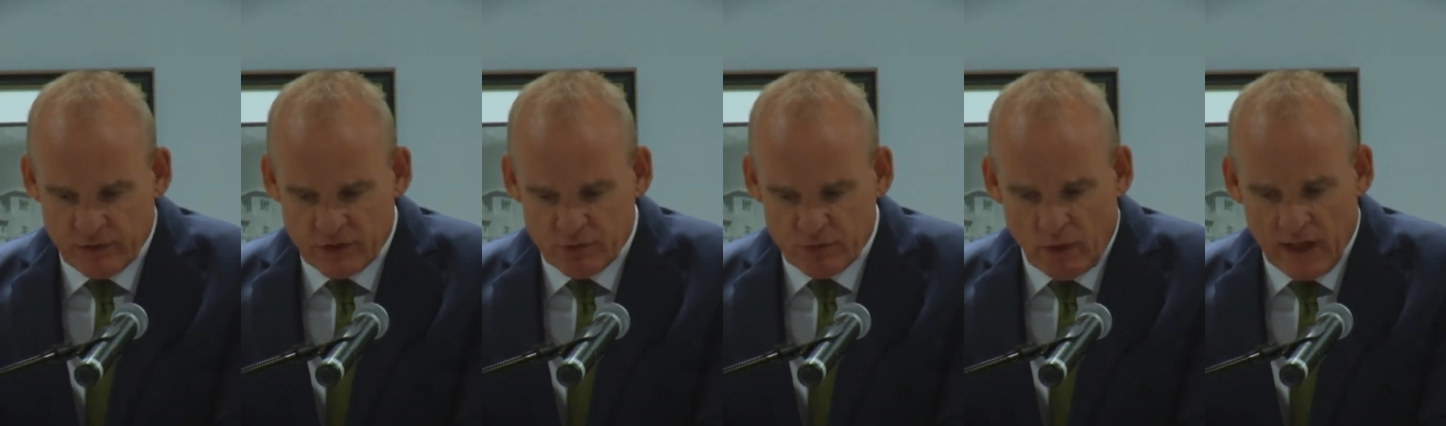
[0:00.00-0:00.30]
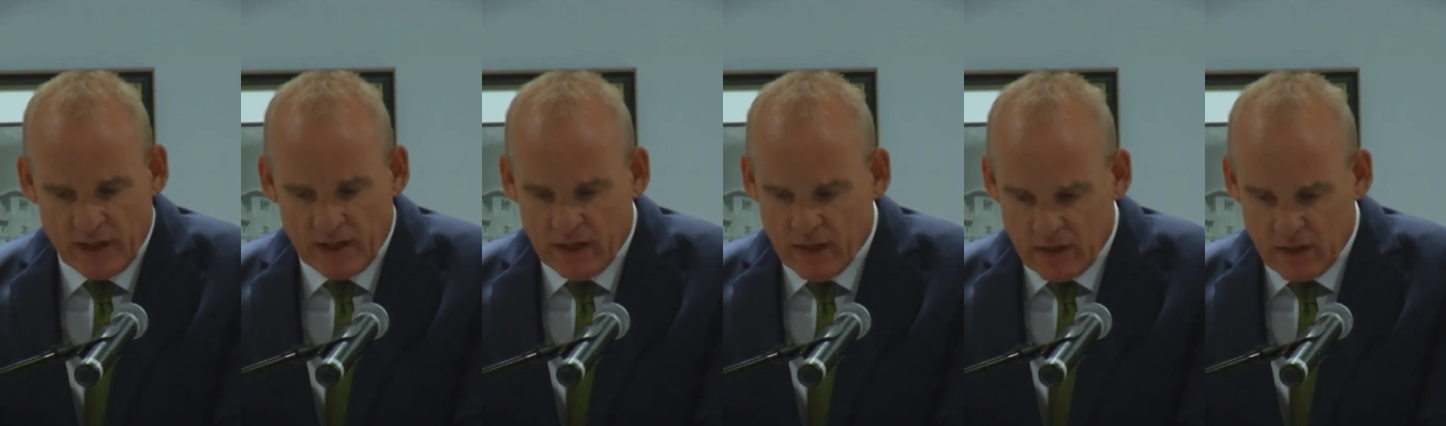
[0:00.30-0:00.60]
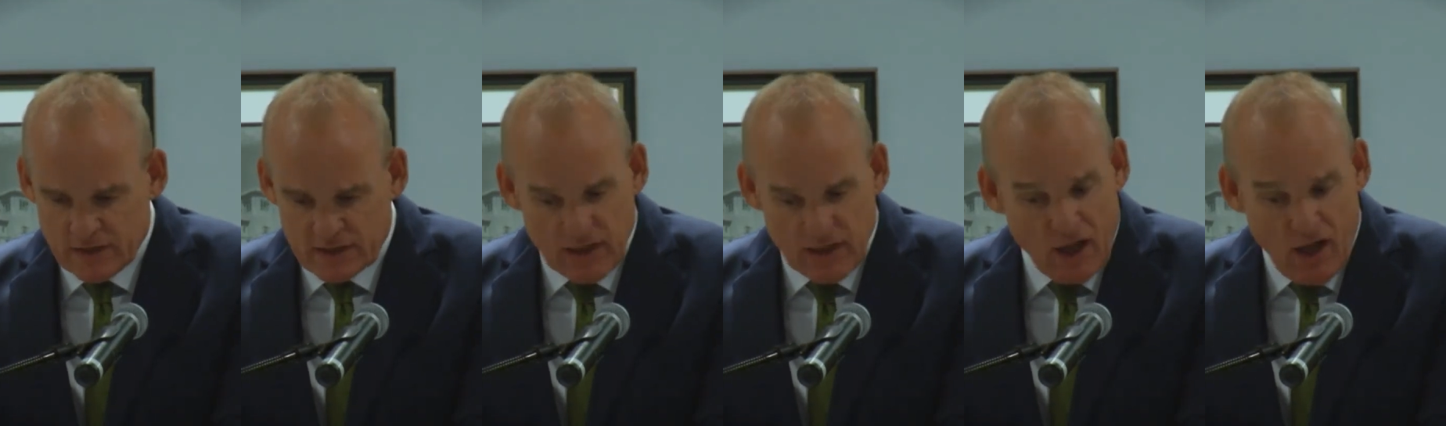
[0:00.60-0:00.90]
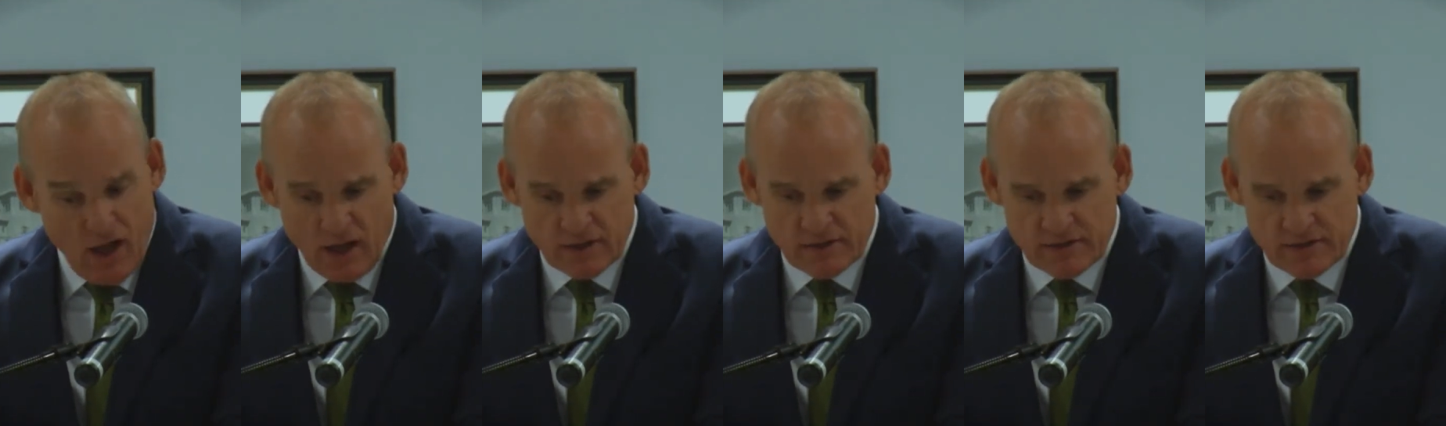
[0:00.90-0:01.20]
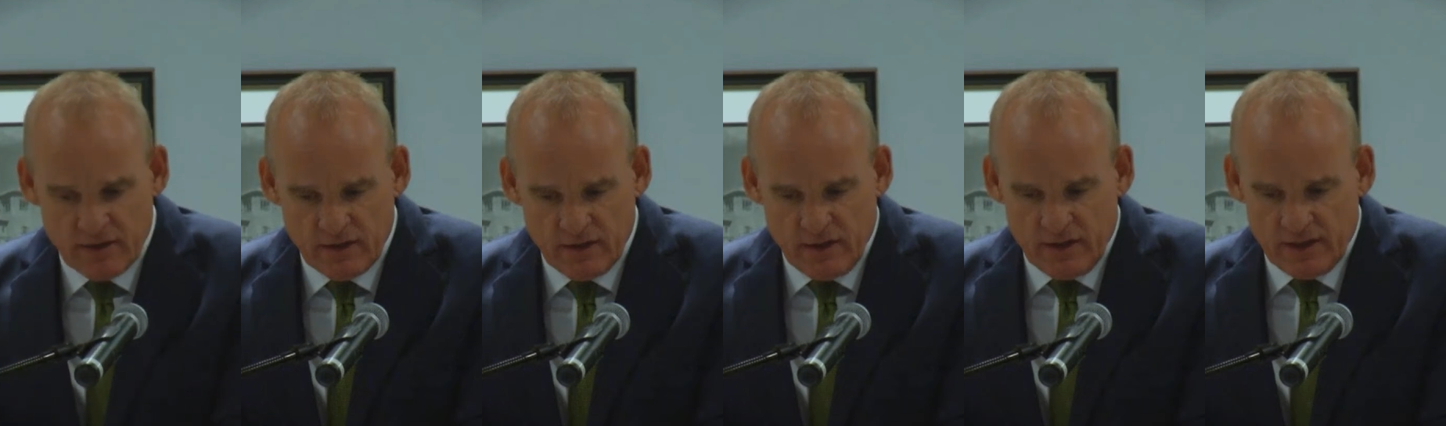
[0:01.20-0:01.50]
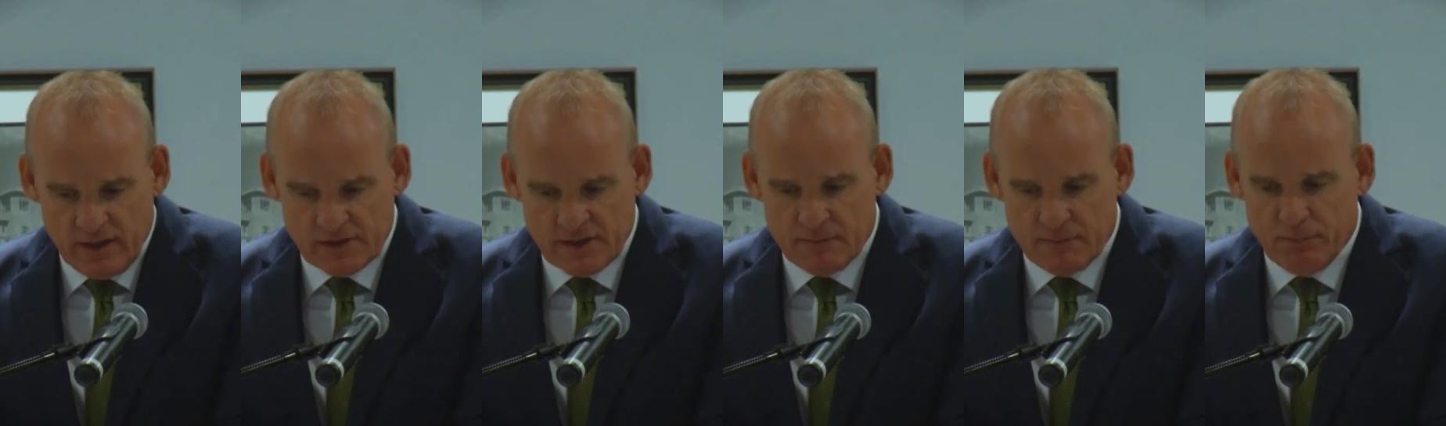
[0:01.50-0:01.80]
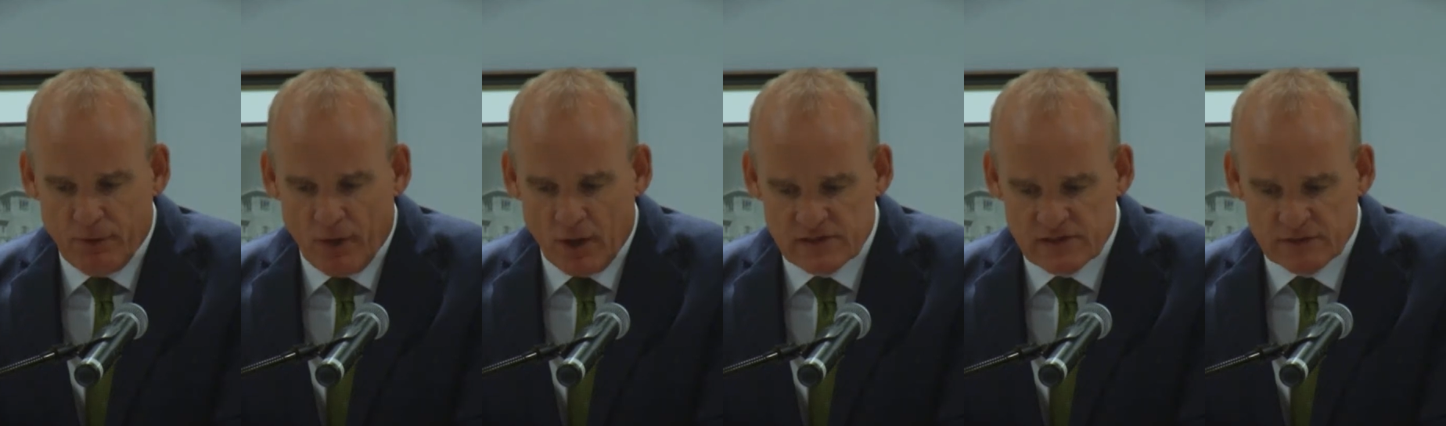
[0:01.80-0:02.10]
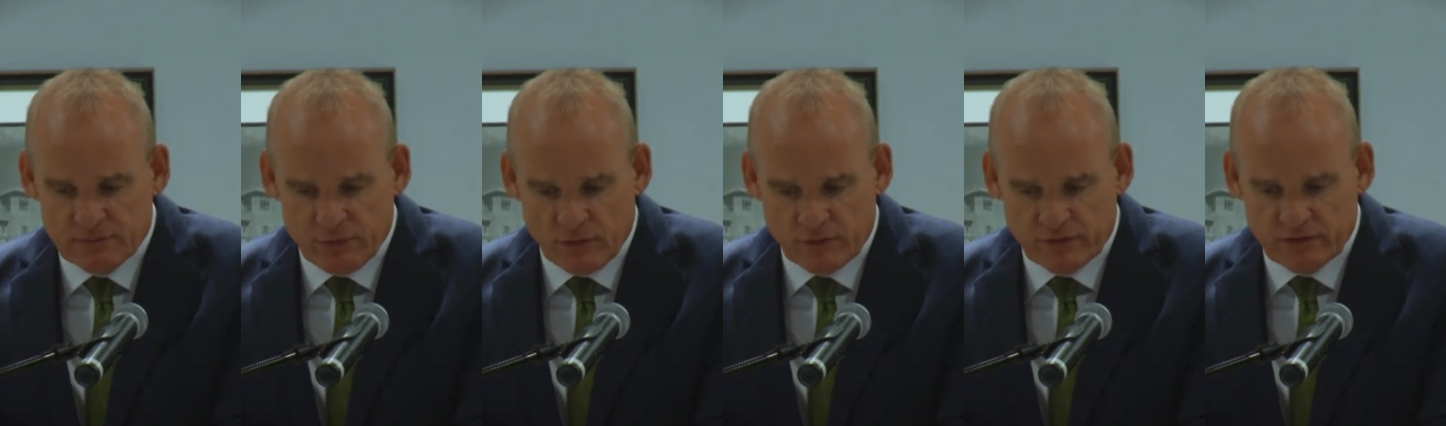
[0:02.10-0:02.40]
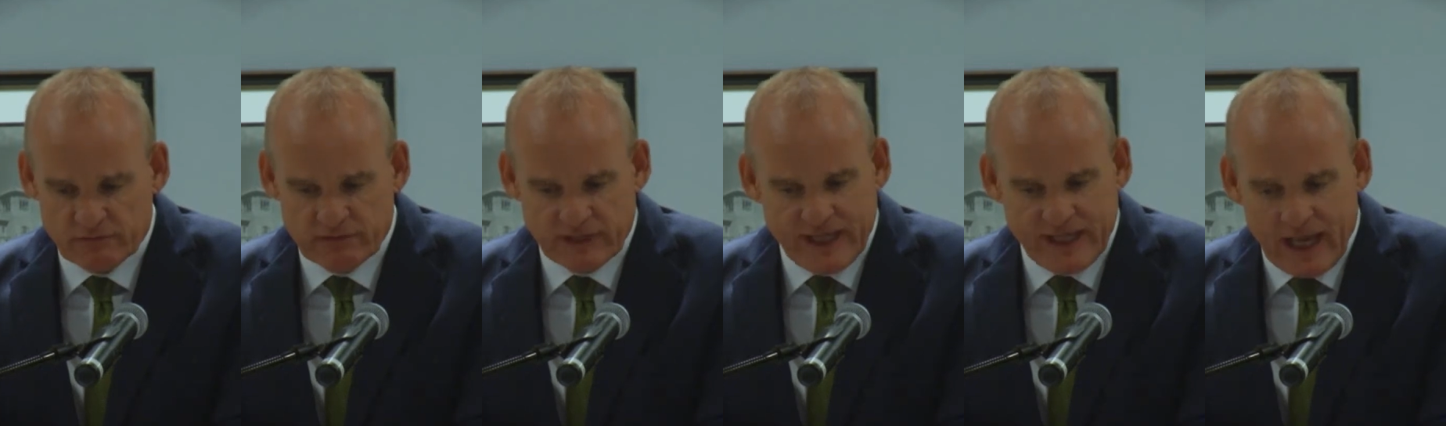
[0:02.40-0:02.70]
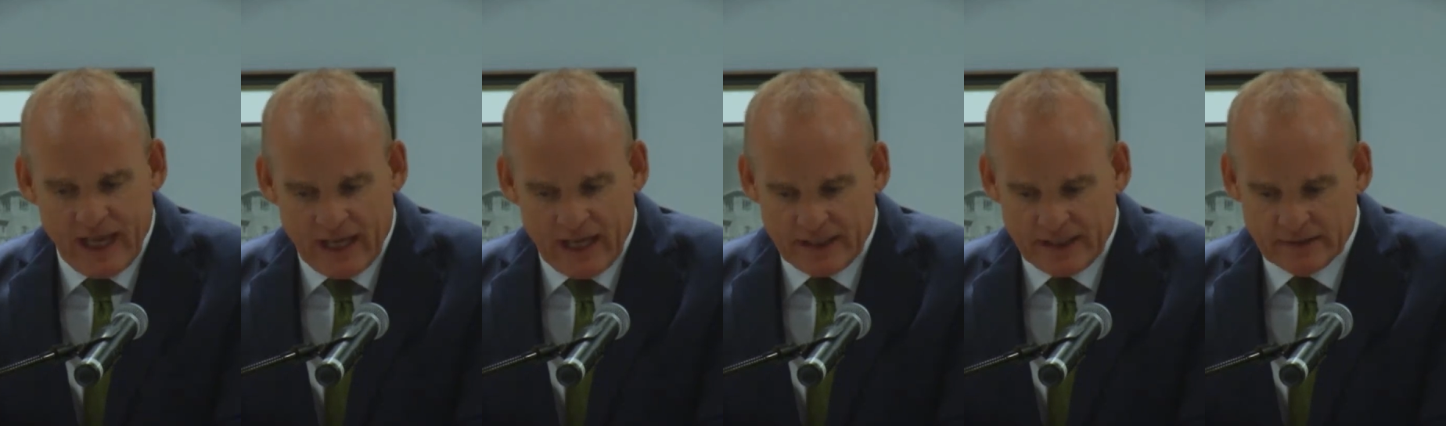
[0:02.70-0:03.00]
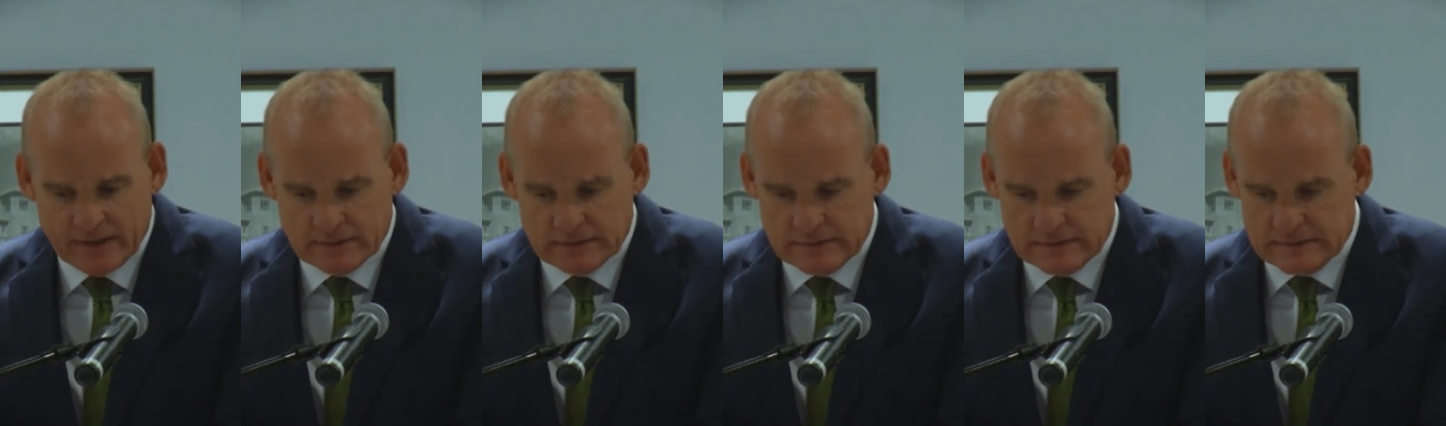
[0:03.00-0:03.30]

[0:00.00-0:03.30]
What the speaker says: which once lost is impossible to regain.